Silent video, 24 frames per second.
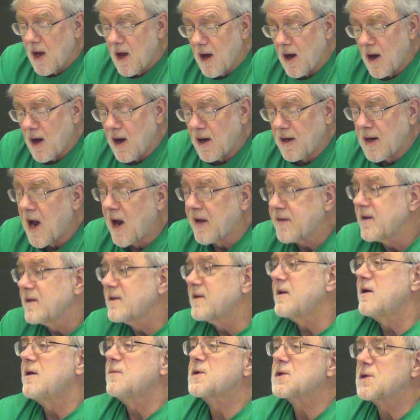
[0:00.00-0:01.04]
Not the
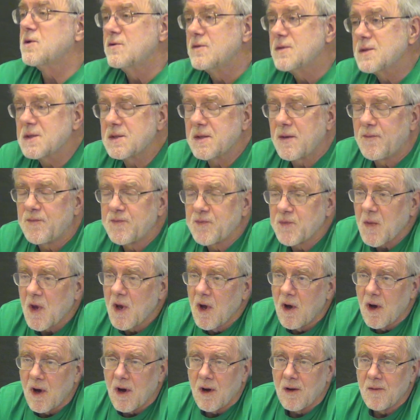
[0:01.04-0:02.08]
Teamsters.
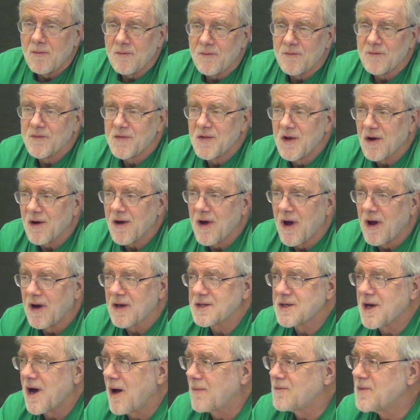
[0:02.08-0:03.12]
They're kind
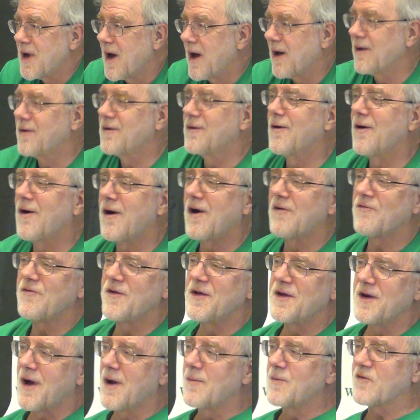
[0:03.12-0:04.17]
of top down under
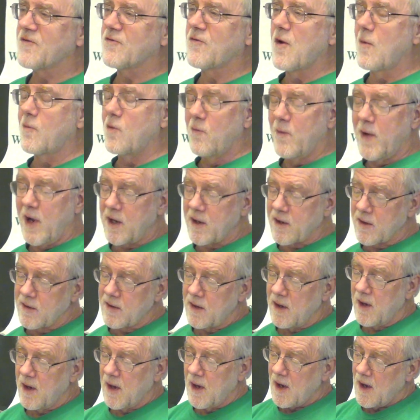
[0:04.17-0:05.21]
Hoffman. I'm a
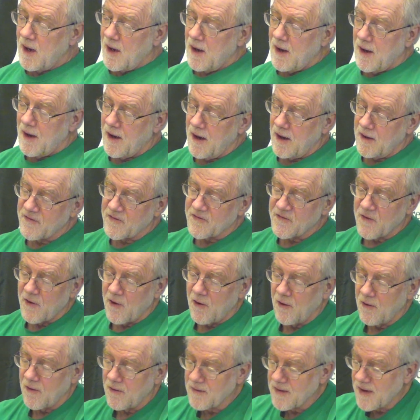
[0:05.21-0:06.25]
troublemaker. And
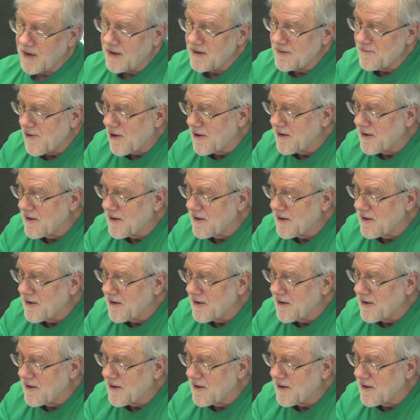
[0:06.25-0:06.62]
so they didn't